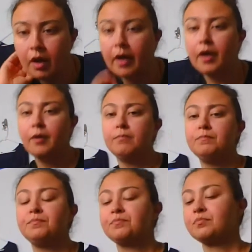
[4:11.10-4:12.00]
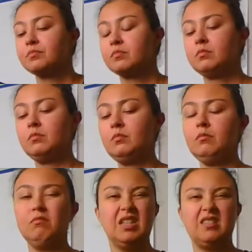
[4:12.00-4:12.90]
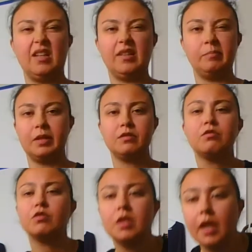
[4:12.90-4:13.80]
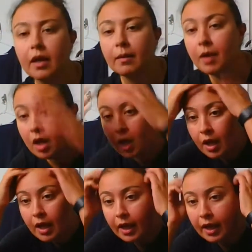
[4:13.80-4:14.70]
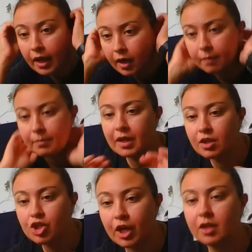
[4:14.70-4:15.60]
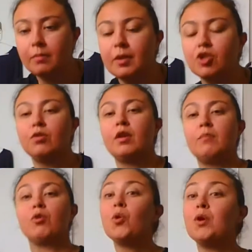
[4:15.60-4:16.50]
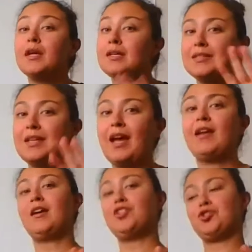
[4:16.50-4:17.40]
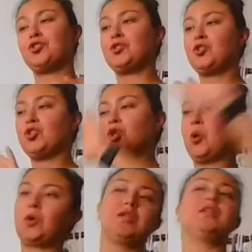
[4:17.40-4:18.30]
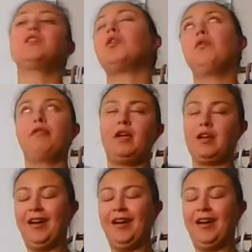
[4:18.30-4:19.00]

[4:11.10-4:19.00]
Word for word: um, selling blazers than I am. And I'm like checking to make sure that I'm recording because again, I just totally did the whole thing.